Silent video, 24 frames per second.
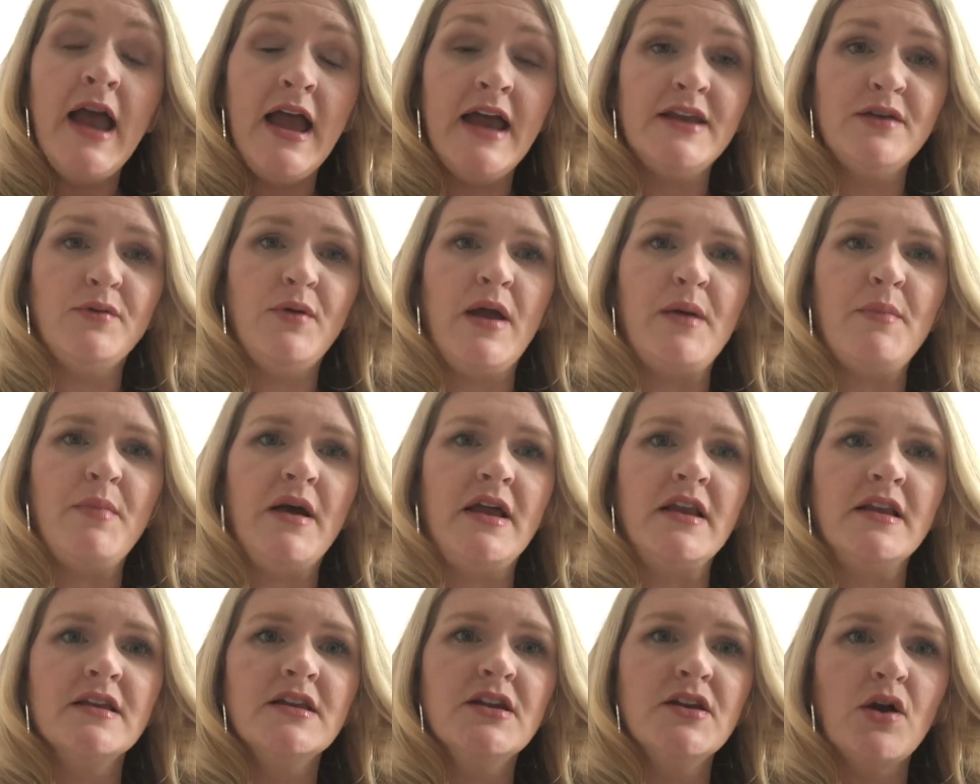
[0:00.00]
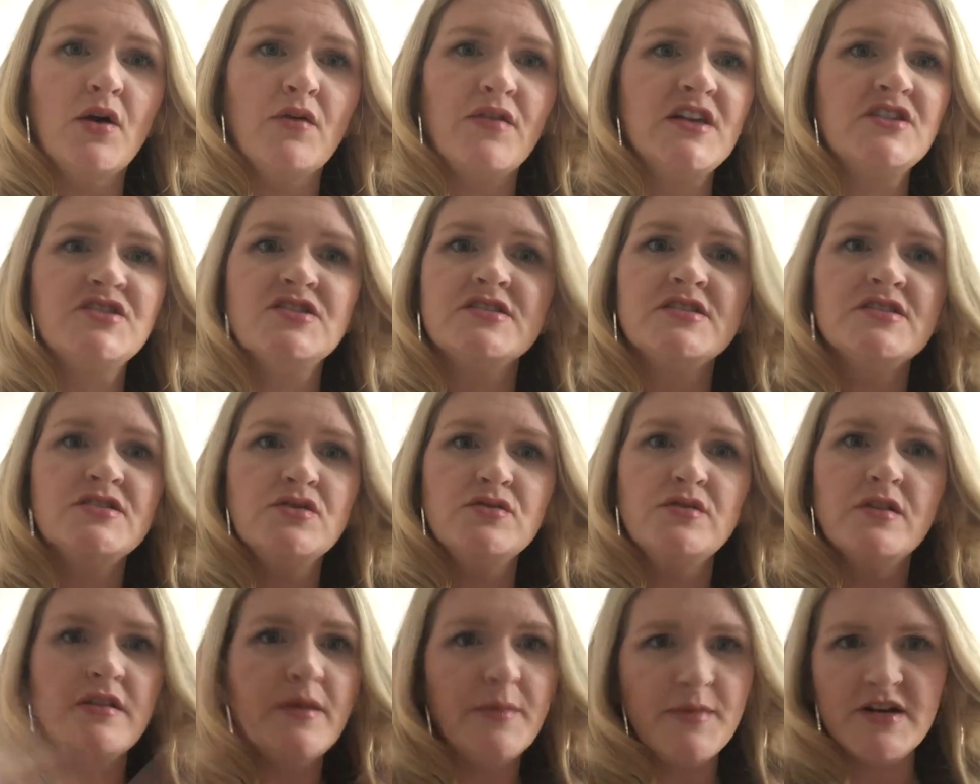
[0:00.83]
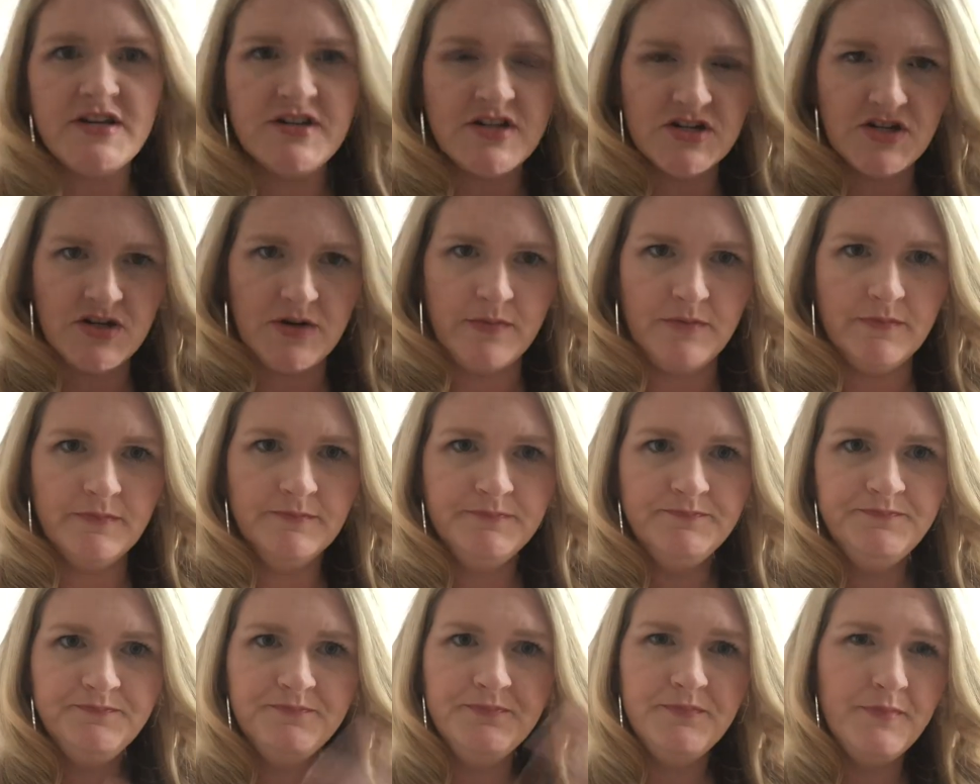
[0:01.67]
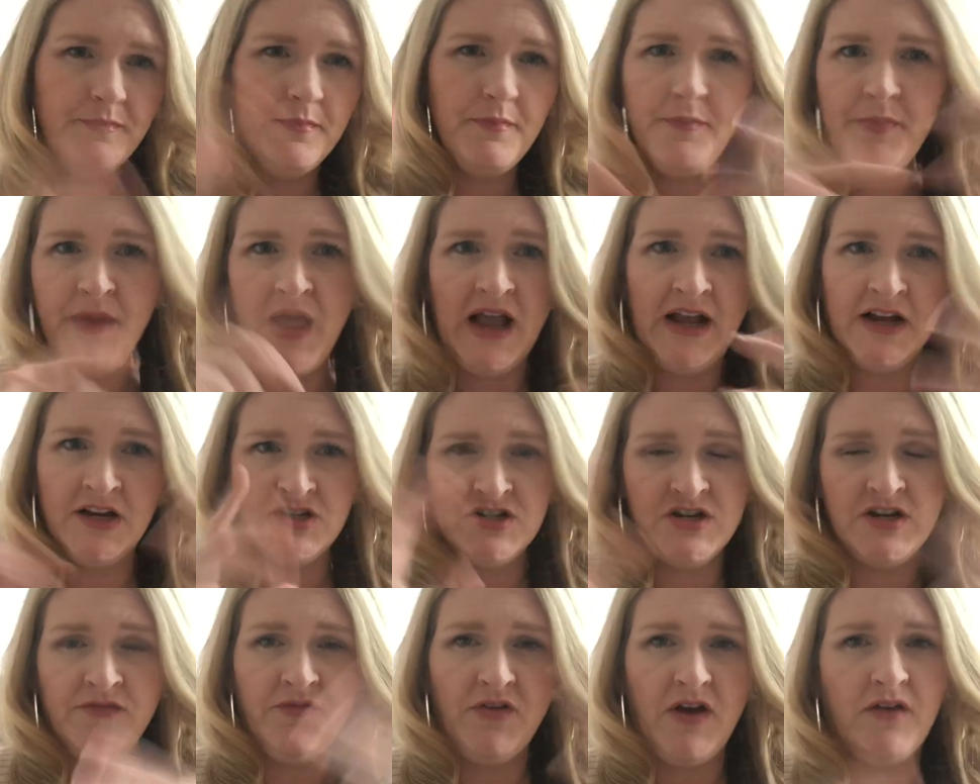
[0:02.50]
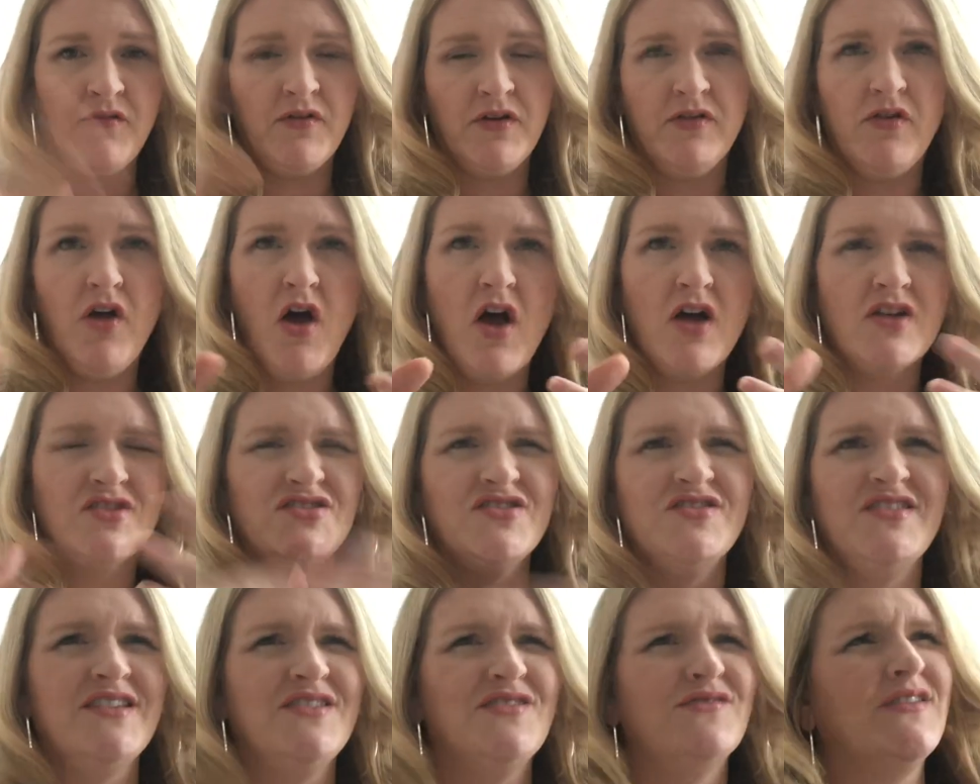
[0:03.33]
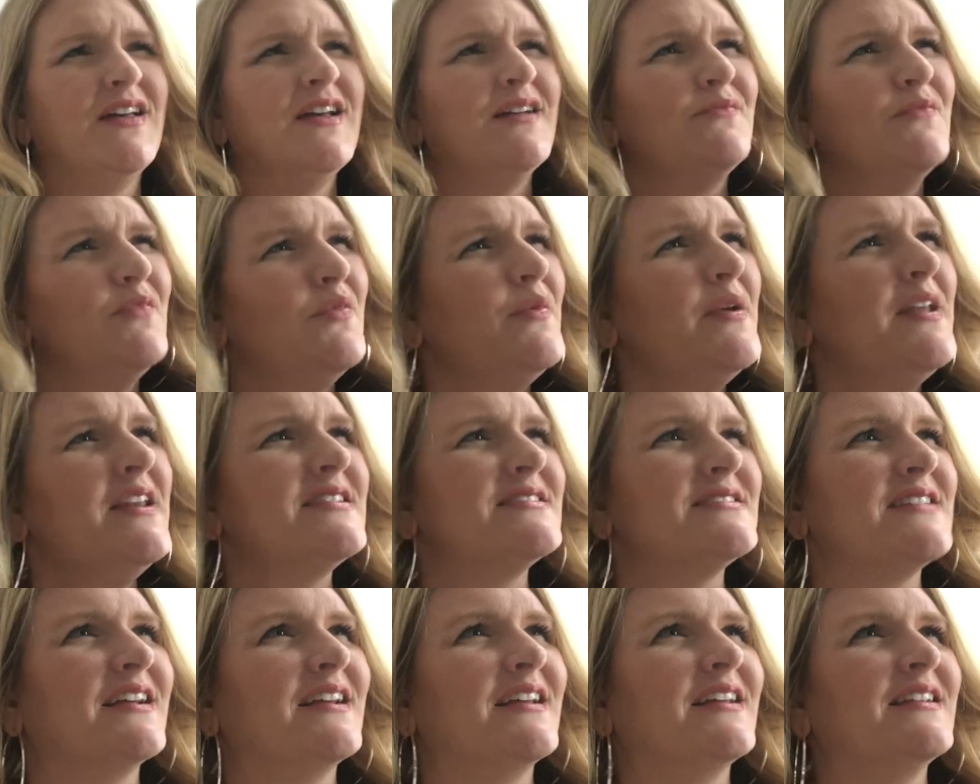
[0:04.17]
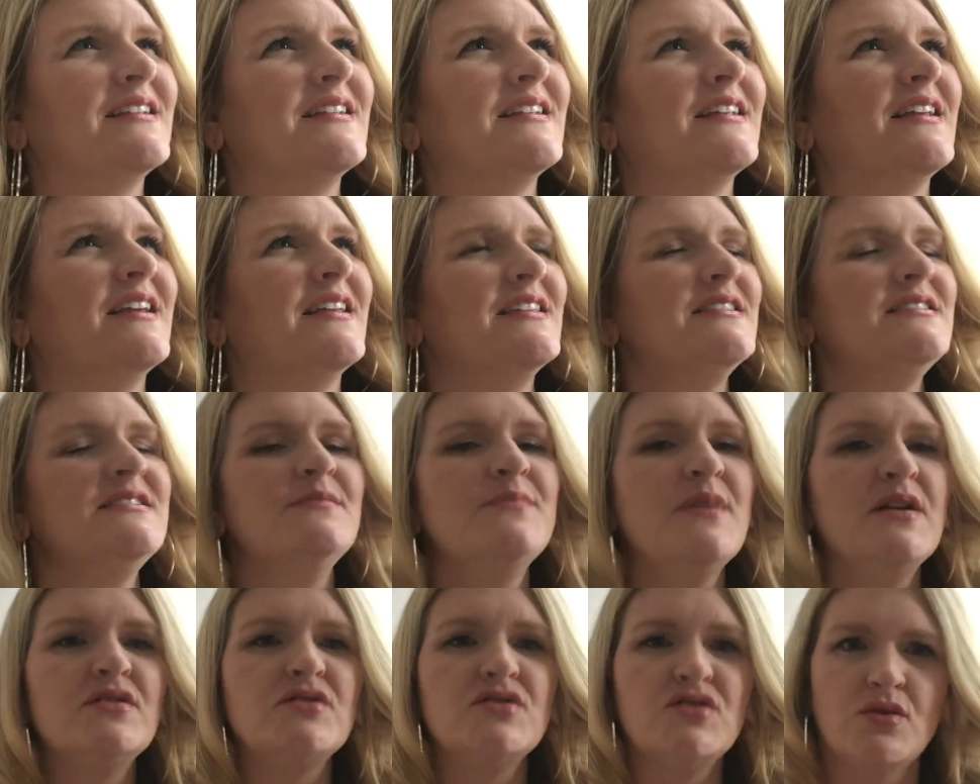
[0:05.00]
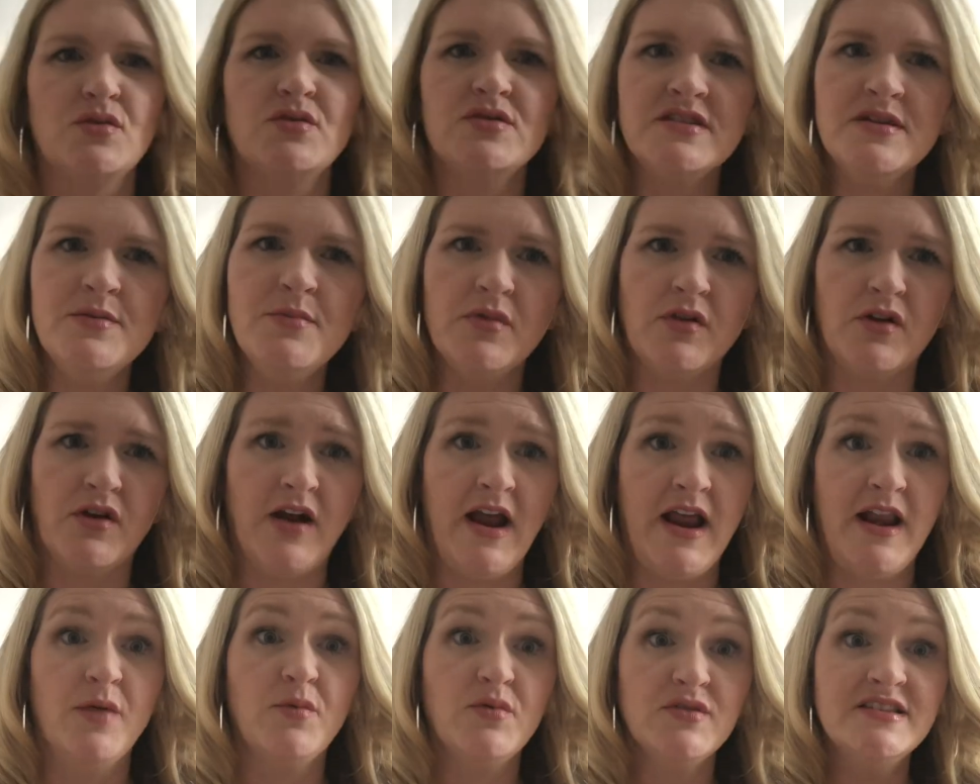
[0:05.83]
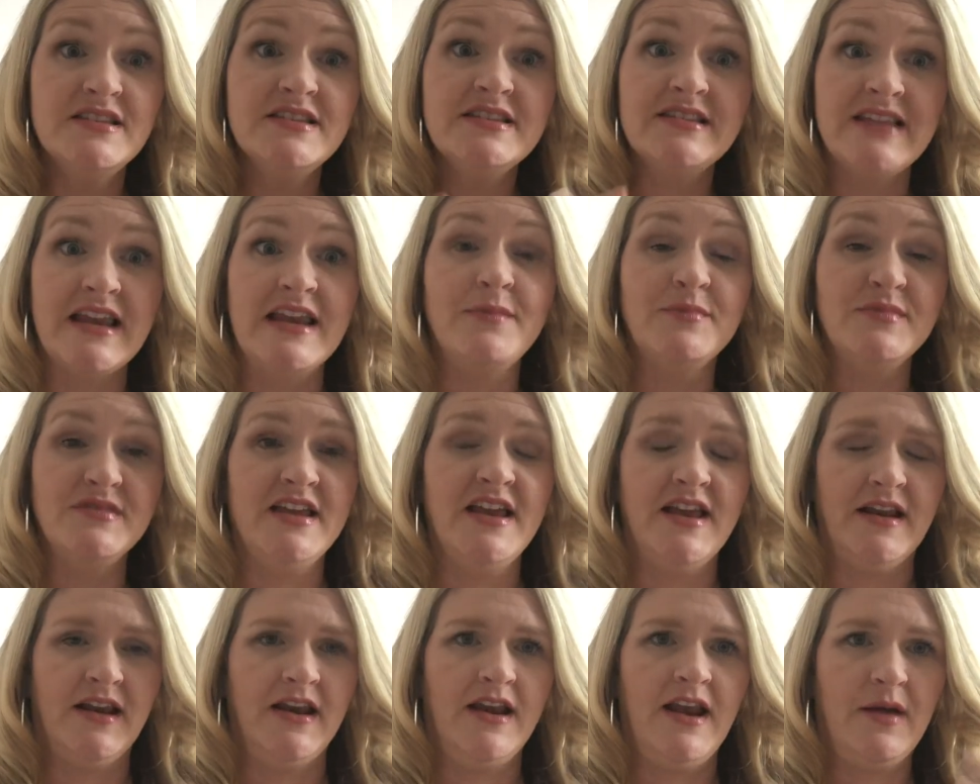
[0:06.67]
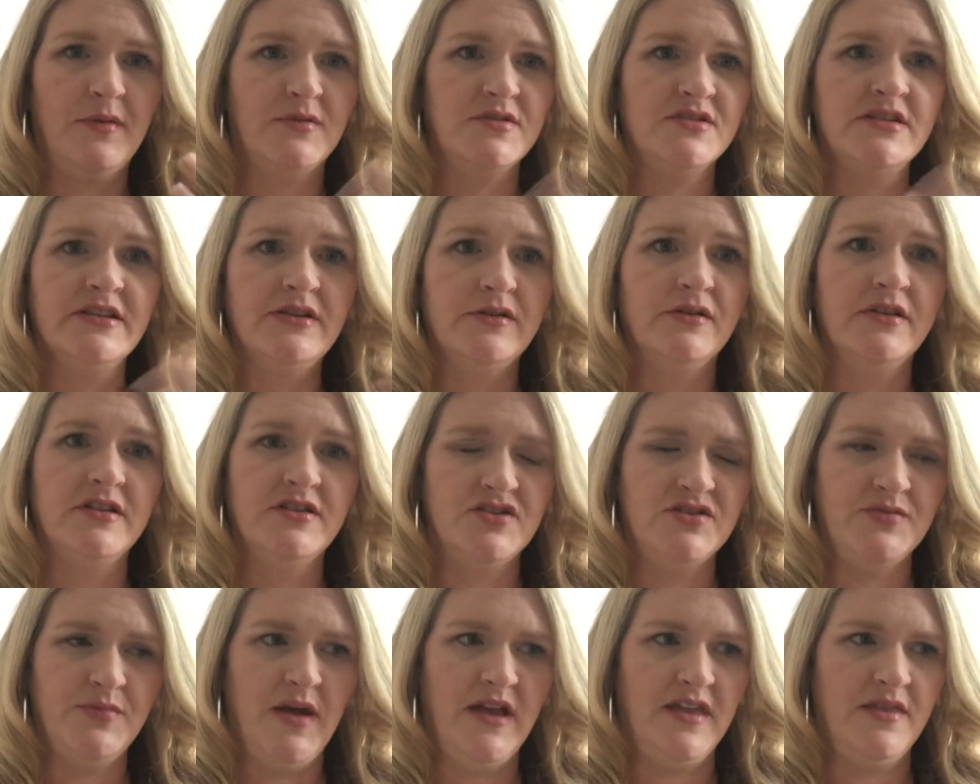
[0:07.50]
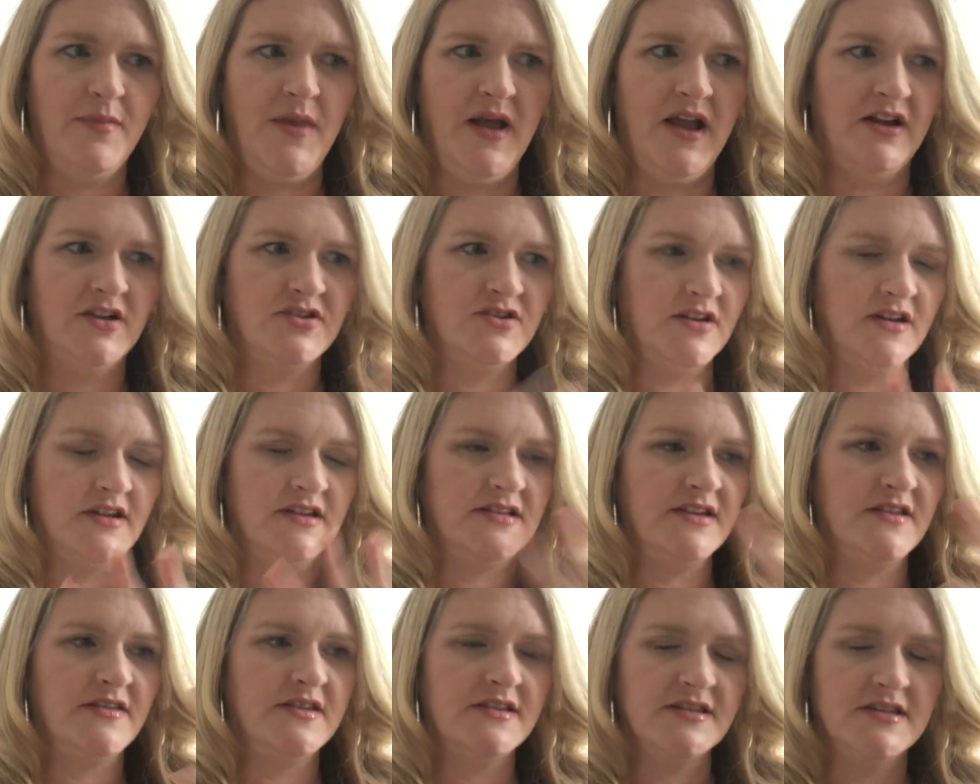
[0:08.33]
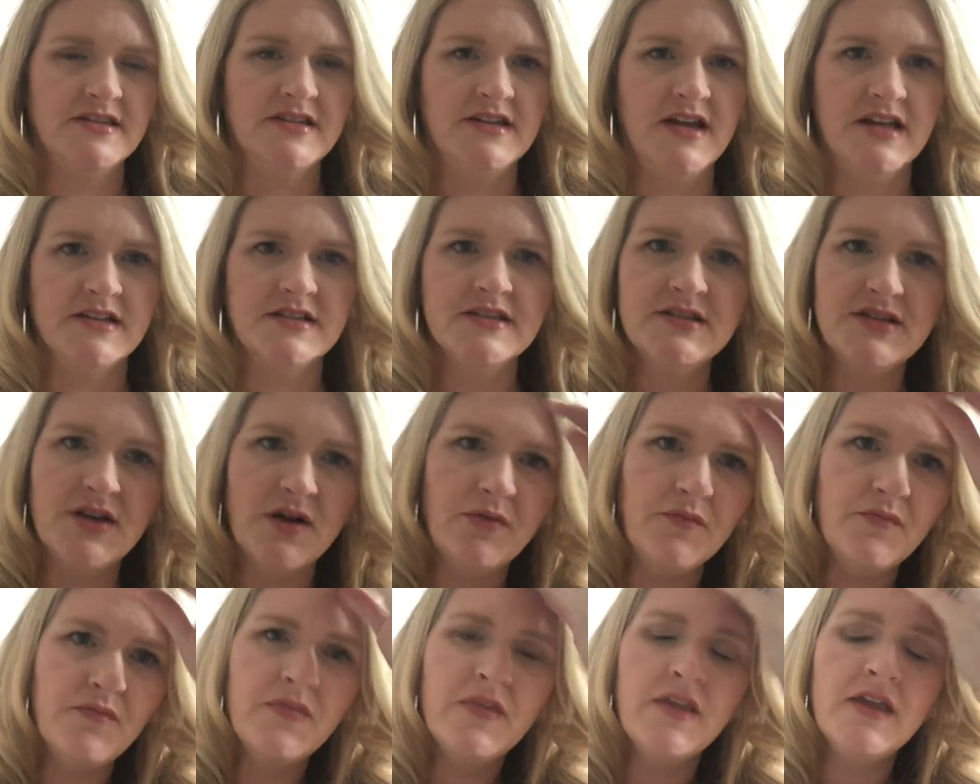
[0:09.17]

Anyway, but you know, they just do the limited edition packaging for every launch and then you're like, well, wait a second, this smells so similar. And it was the same scent and I was literally just buying the packaging and said, this is nuts. So